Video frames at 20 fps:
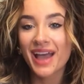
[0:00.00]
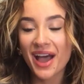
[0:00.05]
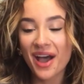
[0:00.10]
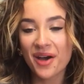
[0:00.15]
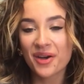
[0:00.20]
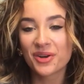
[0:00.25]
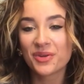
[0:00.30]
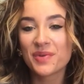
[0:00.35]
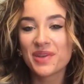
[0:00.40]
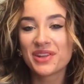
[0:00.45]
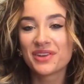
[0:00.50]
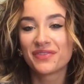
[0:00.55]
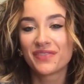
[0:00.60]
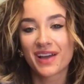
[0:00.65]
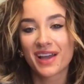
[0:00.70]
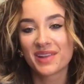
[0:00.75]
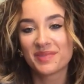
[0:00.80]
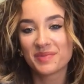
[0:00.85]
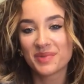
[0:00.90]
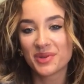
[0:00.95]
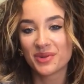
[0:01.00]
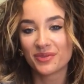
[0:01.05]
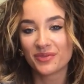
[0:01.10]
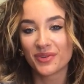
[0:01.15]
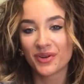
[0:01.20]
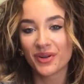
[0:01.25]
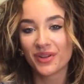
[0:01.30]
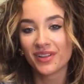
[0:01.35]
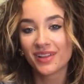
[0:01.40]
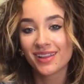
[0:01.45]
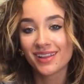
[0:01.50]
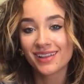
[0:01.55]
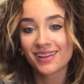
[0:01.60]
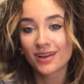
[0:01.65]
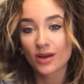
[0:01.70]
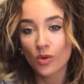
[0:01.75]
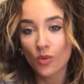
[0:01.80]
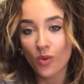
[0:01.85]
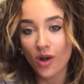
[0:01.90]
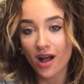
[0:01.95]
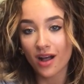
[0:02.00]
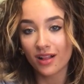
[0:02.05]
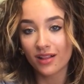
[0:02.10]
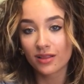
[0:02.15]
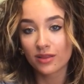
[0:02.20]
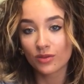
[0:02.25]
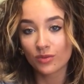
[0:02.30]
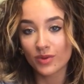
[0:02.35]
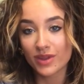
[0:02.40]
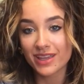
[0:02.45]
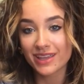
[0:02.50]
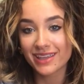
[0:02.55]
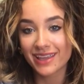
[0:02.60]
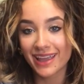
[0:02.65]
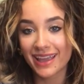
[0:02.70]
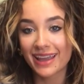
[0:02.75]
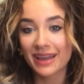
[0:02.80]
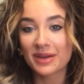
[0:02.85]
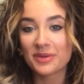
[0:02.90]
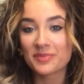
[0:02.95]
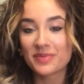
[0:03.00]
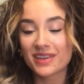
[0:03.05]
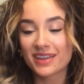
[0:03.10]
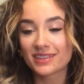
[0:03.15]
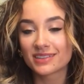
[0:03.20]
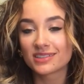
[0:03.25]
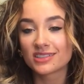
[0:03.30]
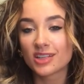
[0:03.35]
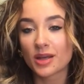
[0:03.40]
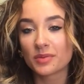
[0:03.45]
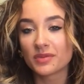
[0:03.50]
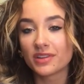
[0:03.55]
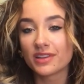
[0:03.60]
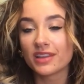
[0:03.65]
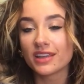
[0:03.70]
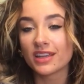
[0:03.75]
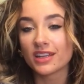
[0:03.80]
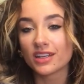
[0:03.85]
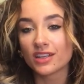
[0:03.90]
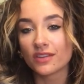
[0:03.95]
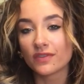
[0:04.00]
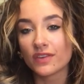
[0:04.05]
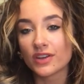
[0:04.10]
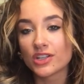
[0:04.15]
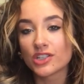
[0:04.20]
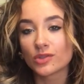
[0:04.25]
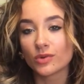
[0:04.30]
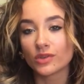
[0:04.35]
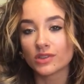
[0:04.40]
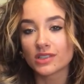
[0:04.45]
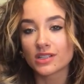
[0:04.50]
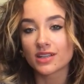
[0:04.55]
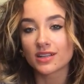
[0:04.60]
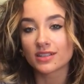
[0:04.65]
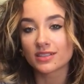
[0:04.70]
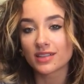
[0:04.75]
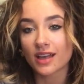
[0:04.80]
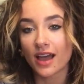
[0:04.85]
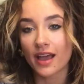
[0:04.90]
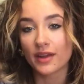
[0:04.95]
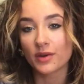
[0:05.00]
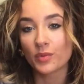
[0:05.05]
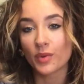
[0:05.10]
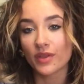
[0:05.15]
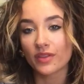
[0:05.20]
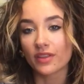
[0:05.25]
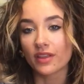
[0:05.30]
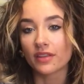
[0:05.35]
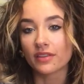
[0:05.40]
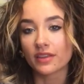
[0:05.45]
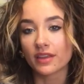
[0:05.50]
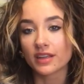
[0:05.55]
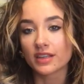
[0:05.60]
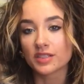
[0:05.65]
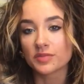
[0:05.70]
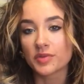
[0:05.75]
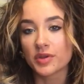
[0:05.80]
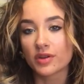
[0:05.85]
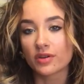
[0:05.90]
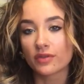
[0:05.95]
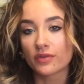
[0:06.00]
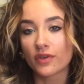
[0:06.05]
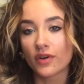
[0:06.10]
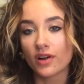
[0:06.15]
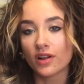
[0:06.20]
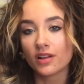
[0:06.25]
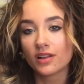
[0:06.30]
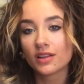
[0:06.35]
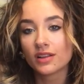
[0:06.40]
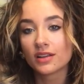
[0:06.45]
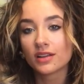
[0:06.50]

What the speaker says: How do we define beautiful? Well, we can't because it's up to the individual to decide what they think is beautiful.